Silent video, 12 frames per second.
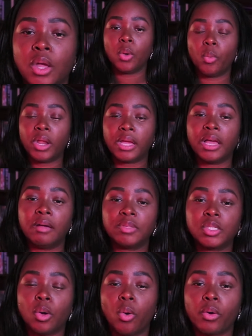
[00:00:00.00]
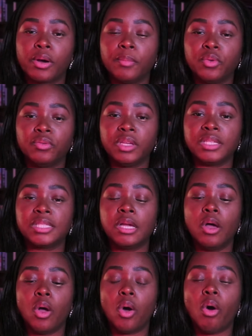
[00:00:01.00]
When it comes to horror movies
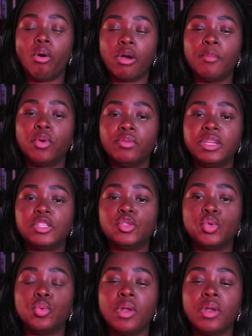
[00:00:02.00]
do